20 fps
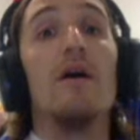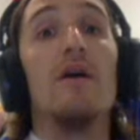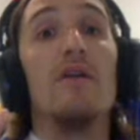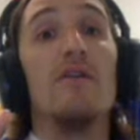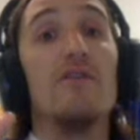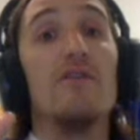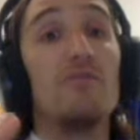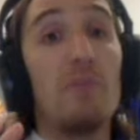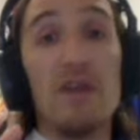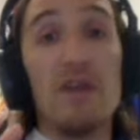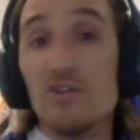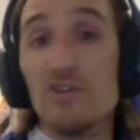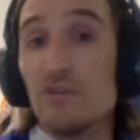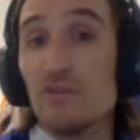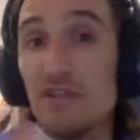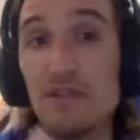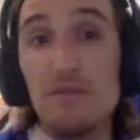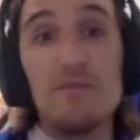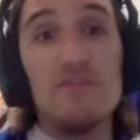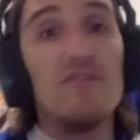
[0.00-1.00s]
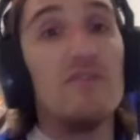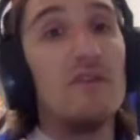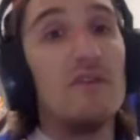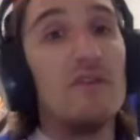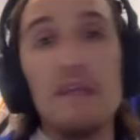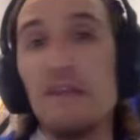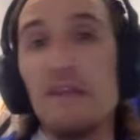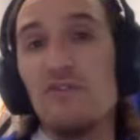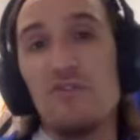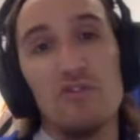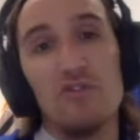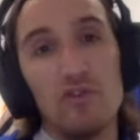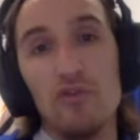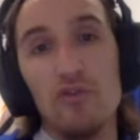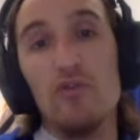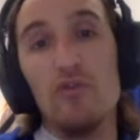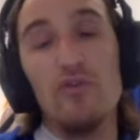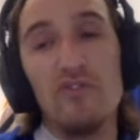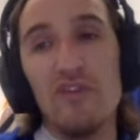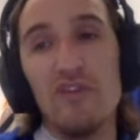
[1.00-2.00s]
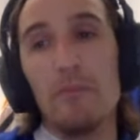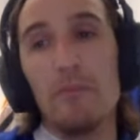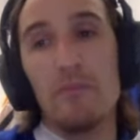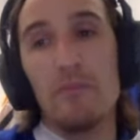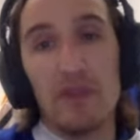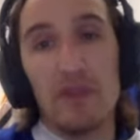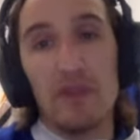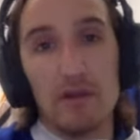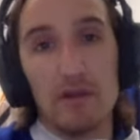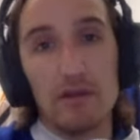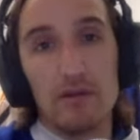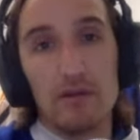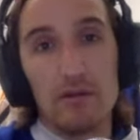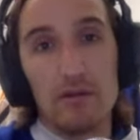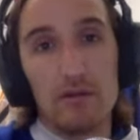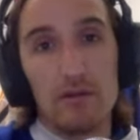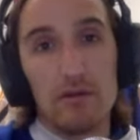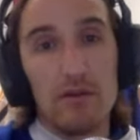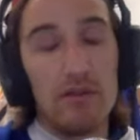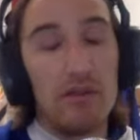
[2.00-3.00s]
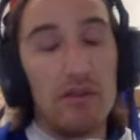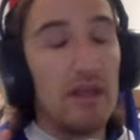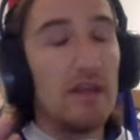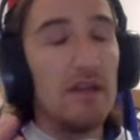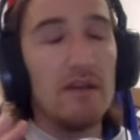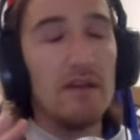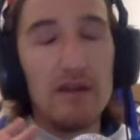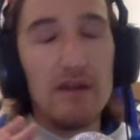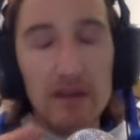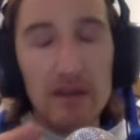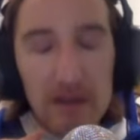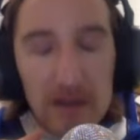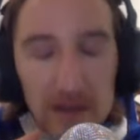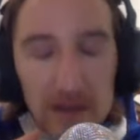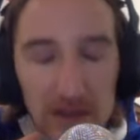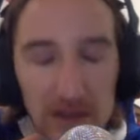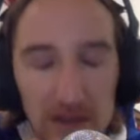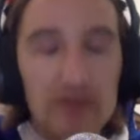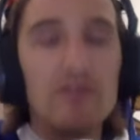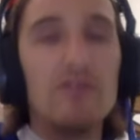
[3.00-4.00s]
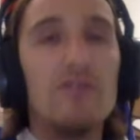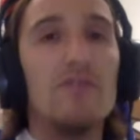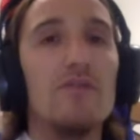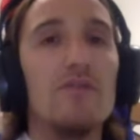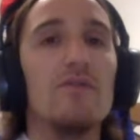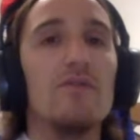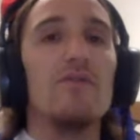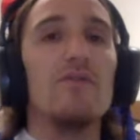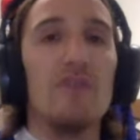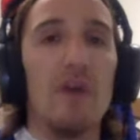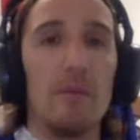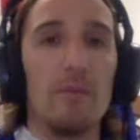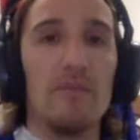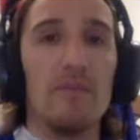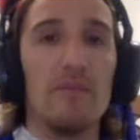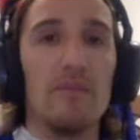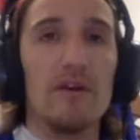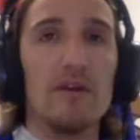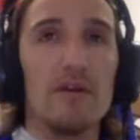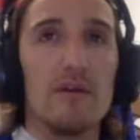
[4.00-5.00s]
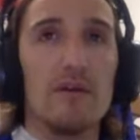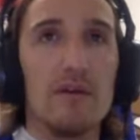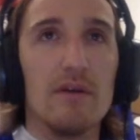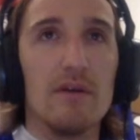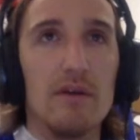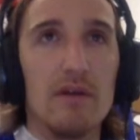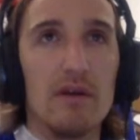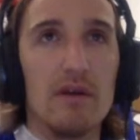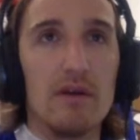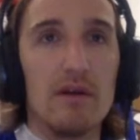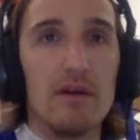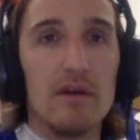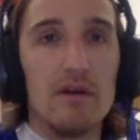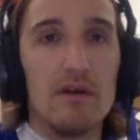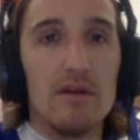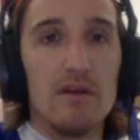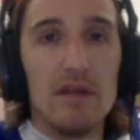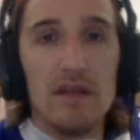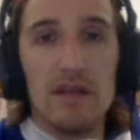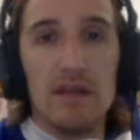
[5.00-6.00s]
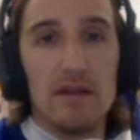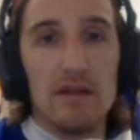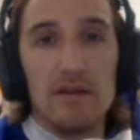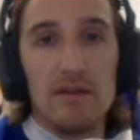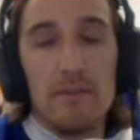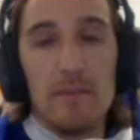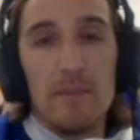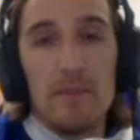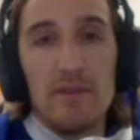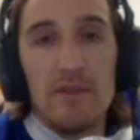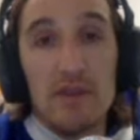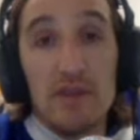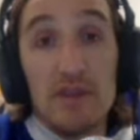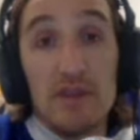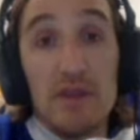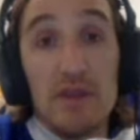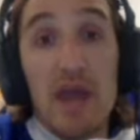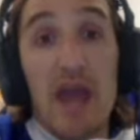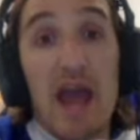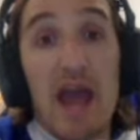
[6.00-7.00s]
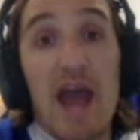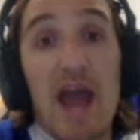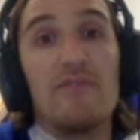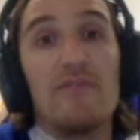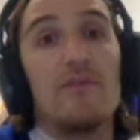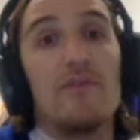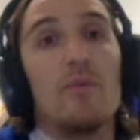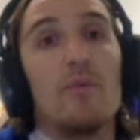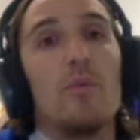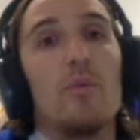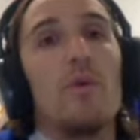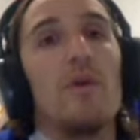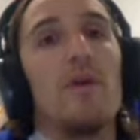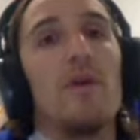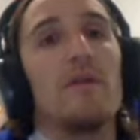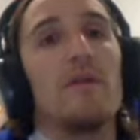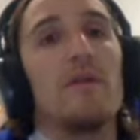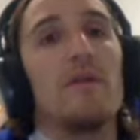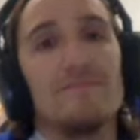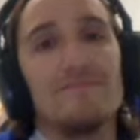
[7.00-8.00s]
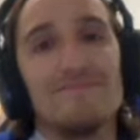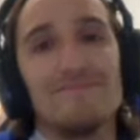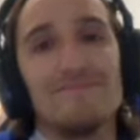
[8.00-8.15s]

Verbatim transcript: Special teams needs to do something. They need to do something. Like, you have to win.